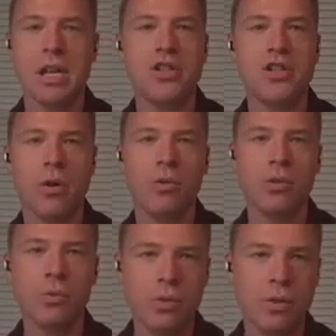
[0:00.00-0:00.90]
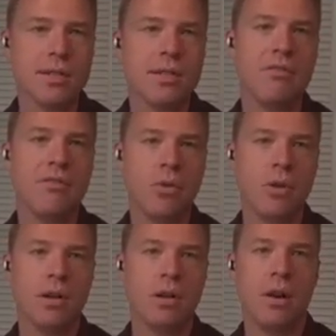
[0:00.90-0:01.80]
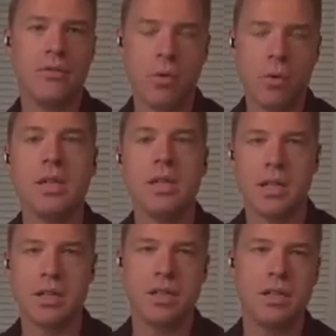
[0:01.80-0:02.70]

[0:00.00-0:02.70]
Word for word: shareholder rules of your of your organization.